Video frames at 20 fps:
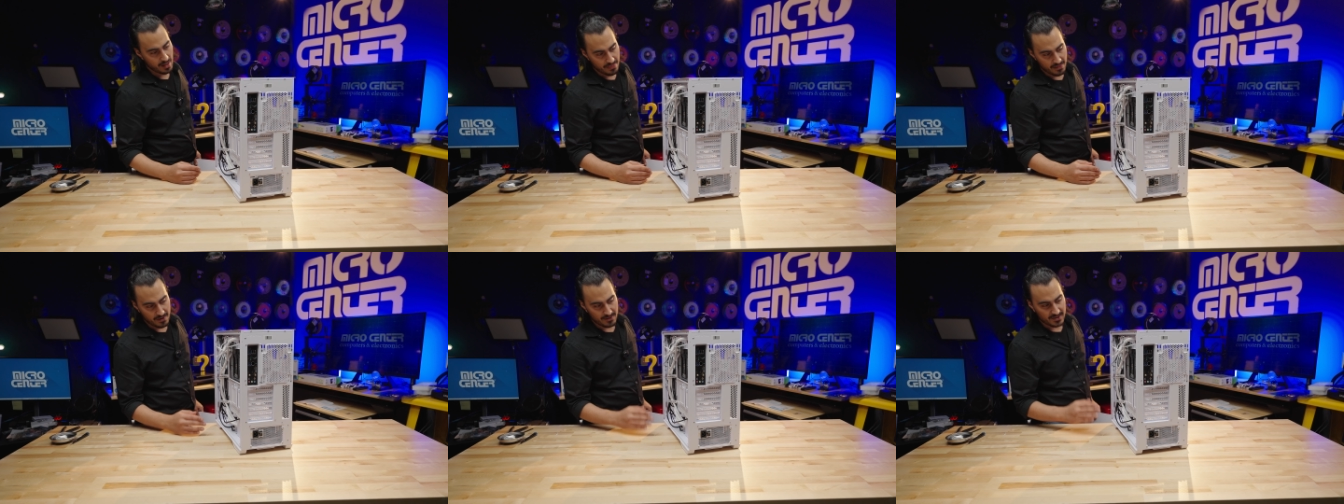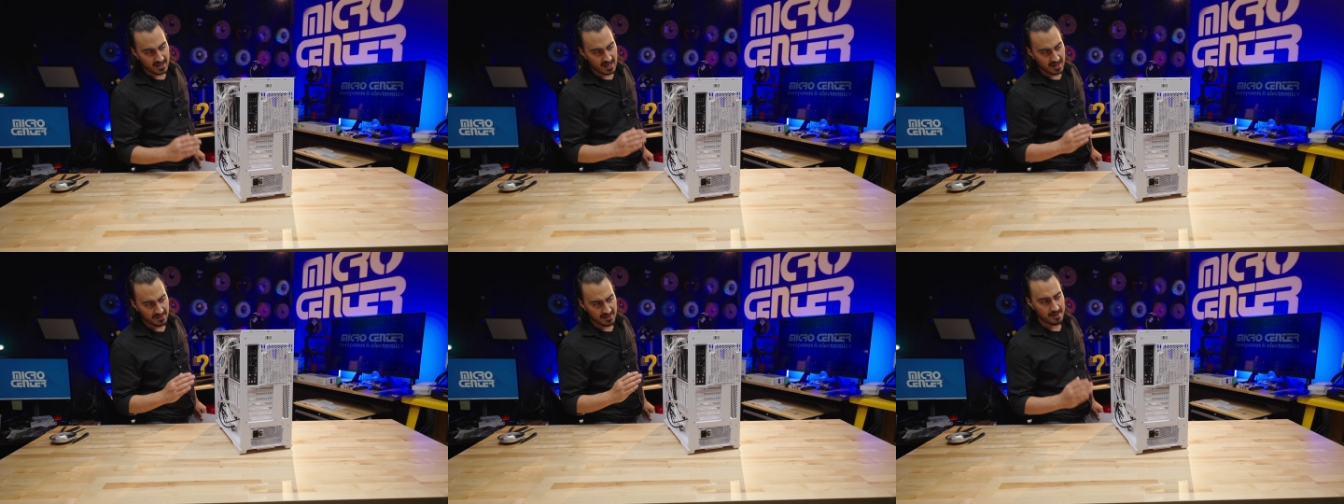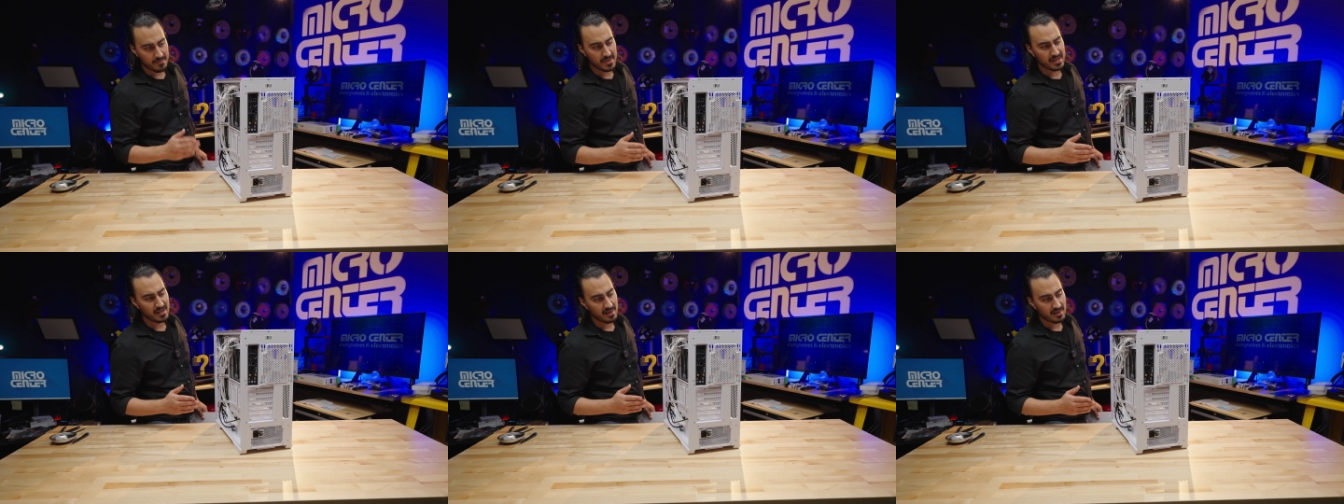There's not
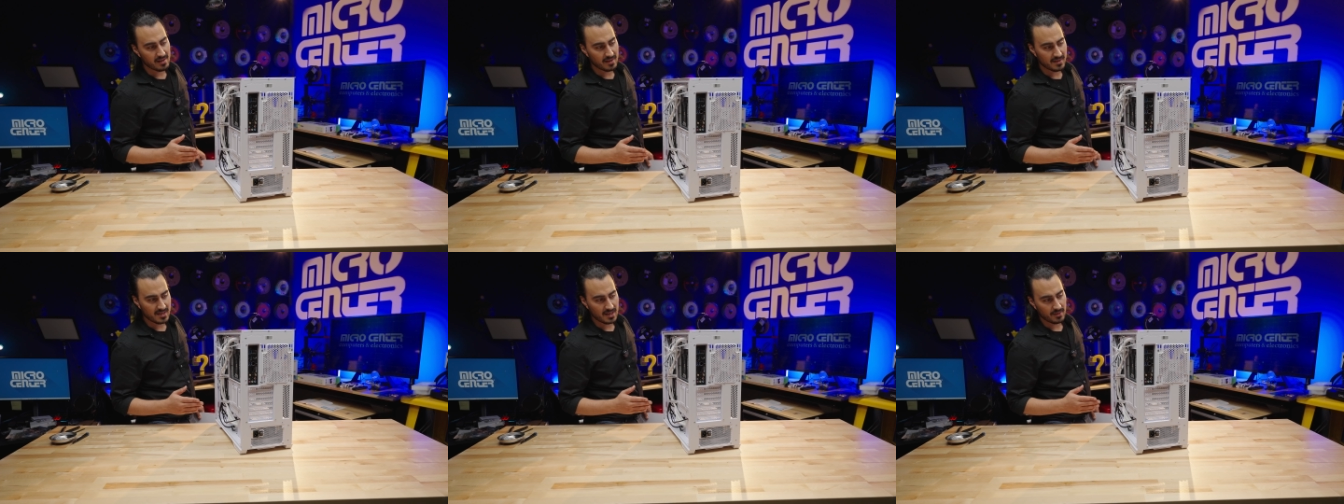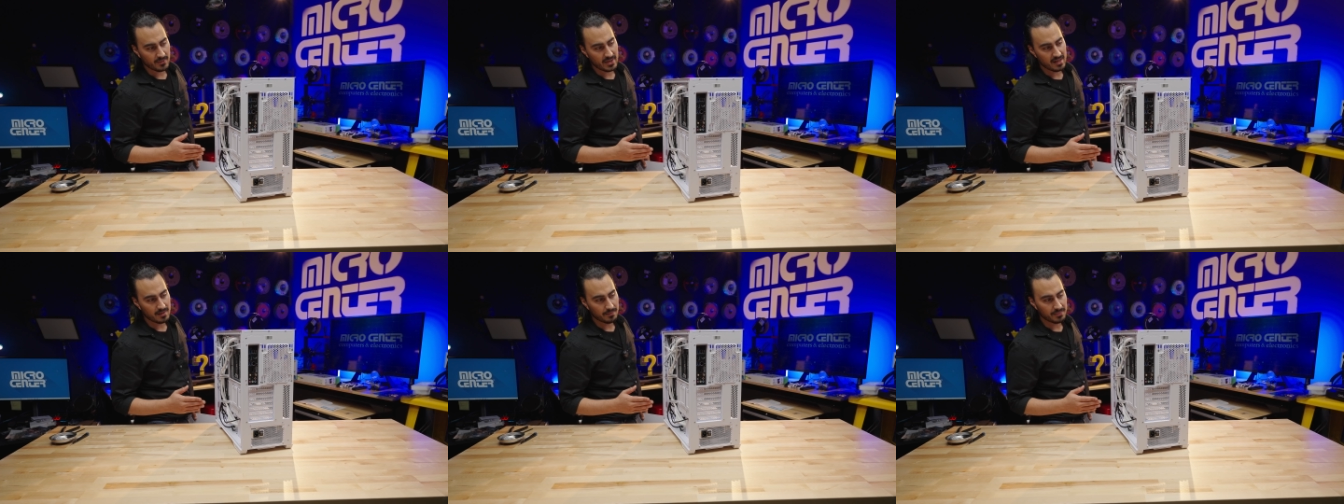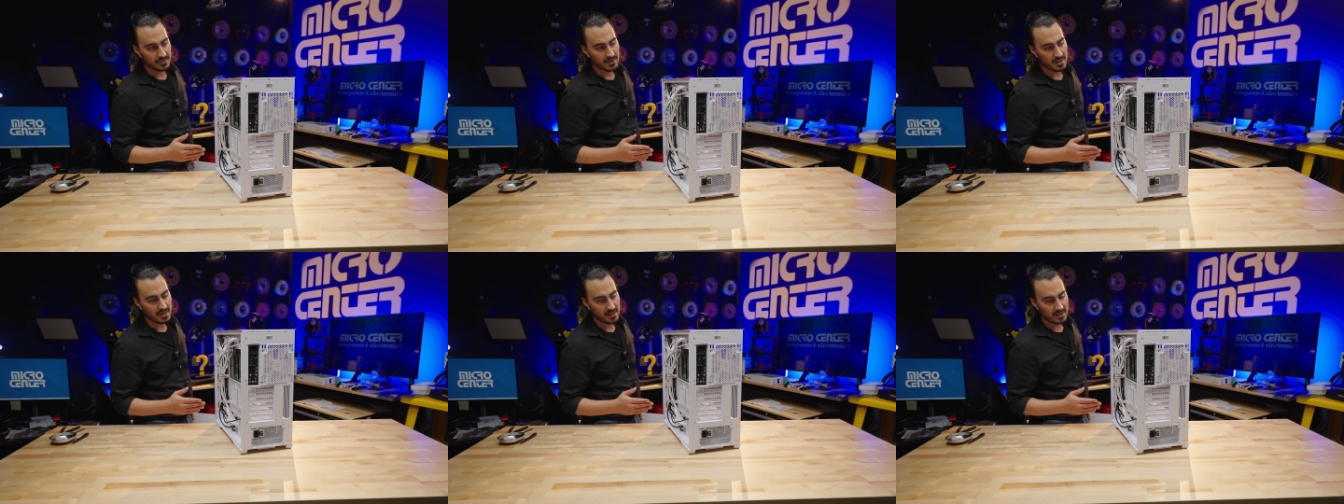that many things that we had to
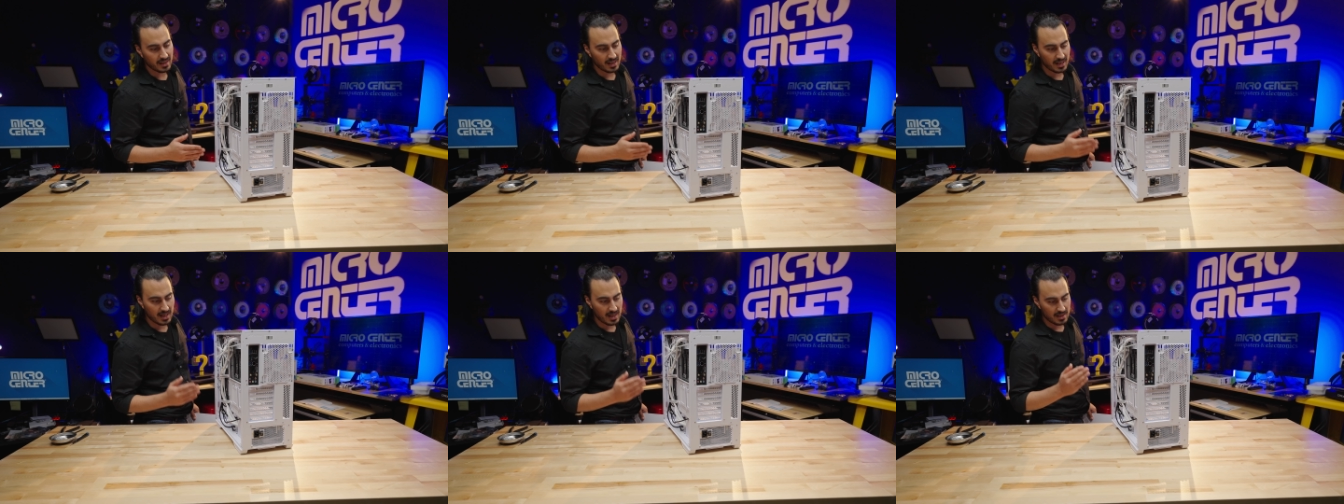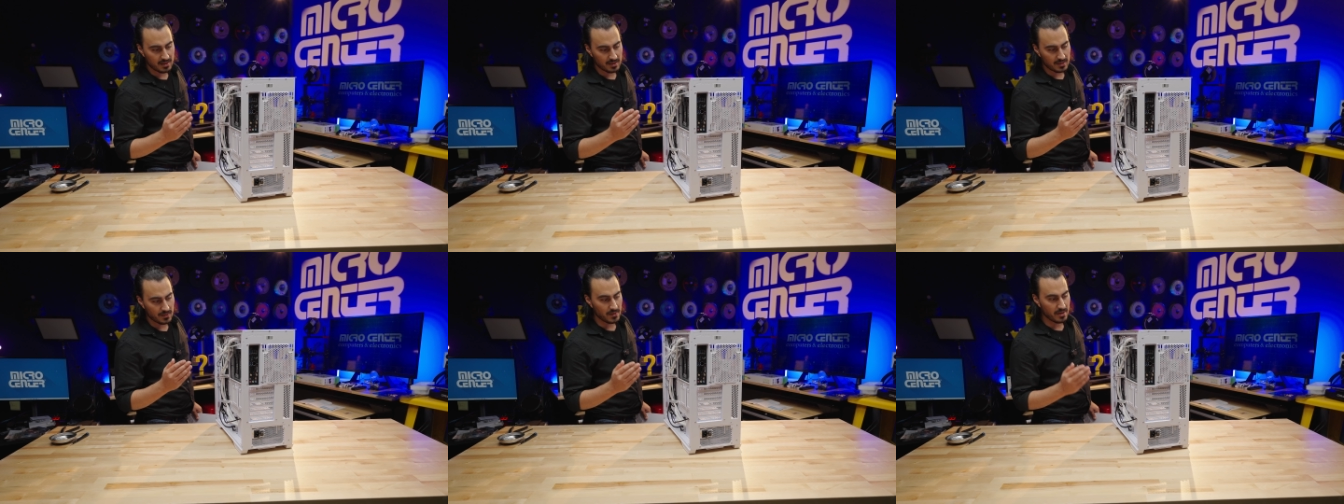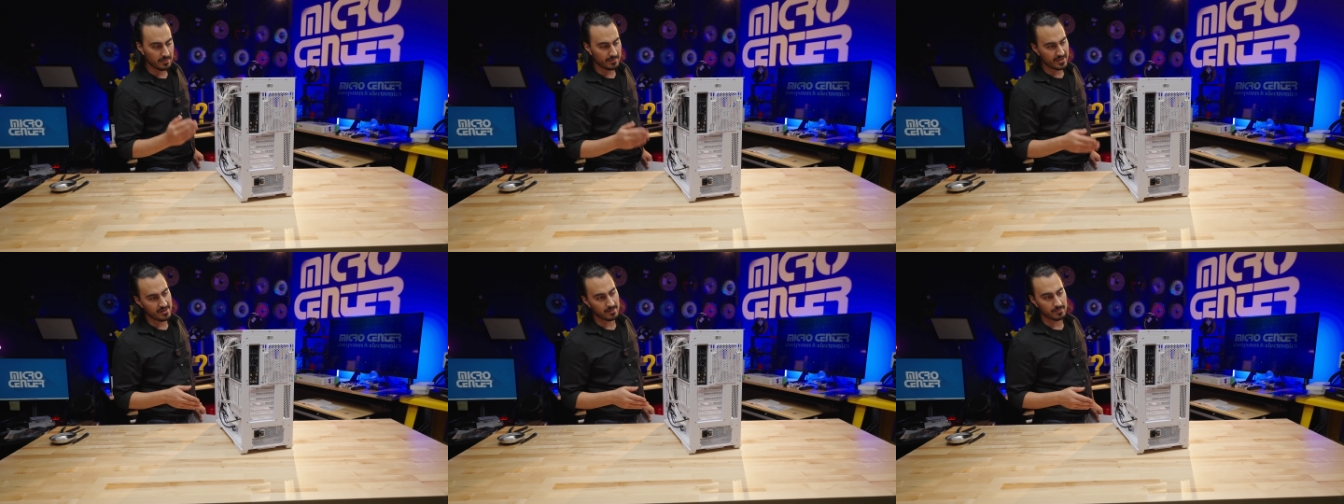plug into
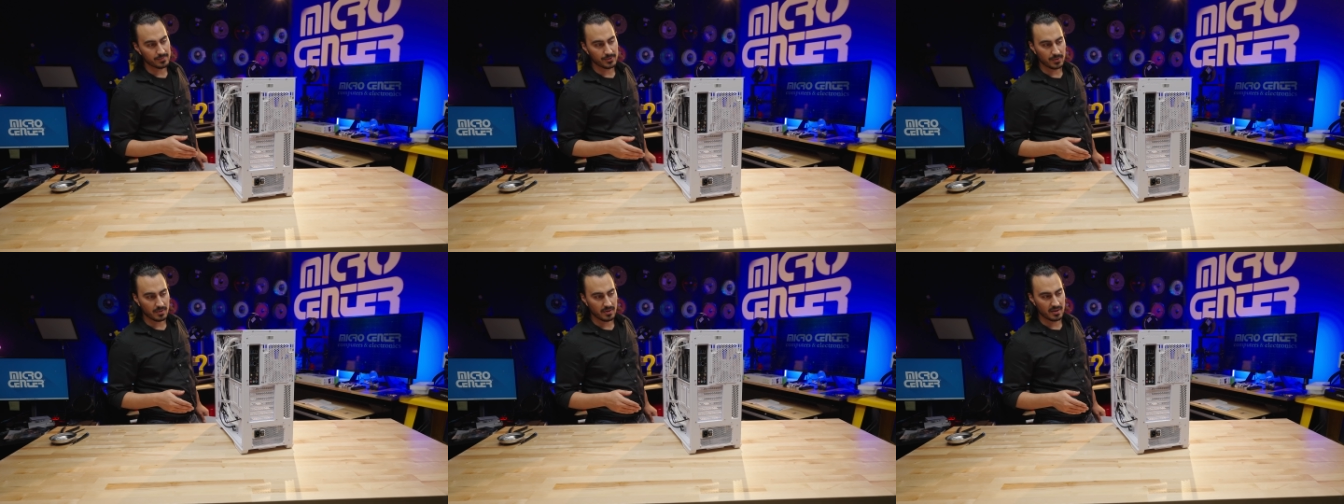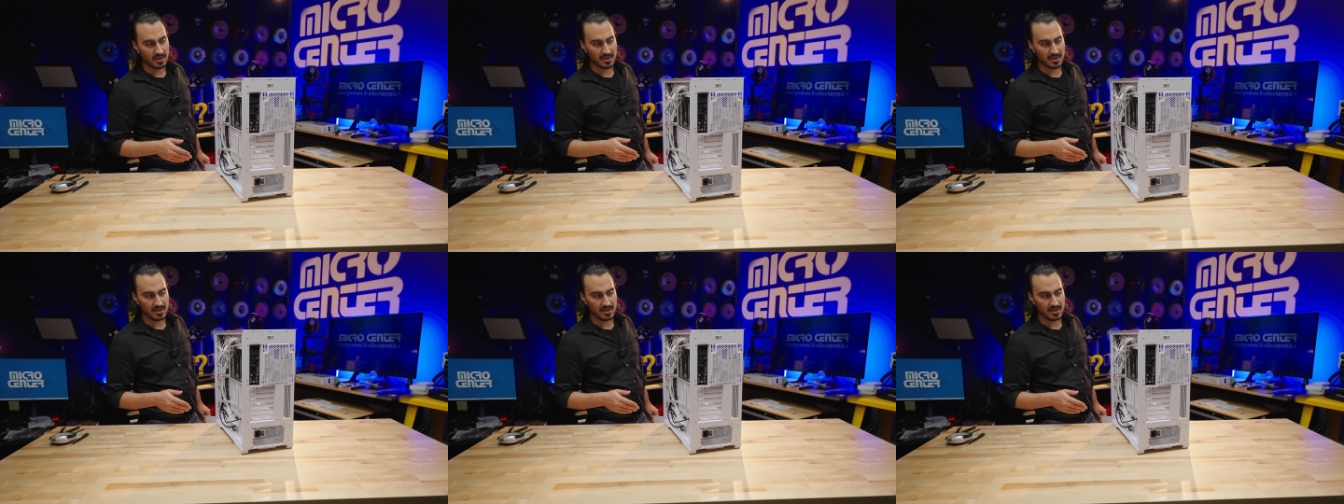the motherboard.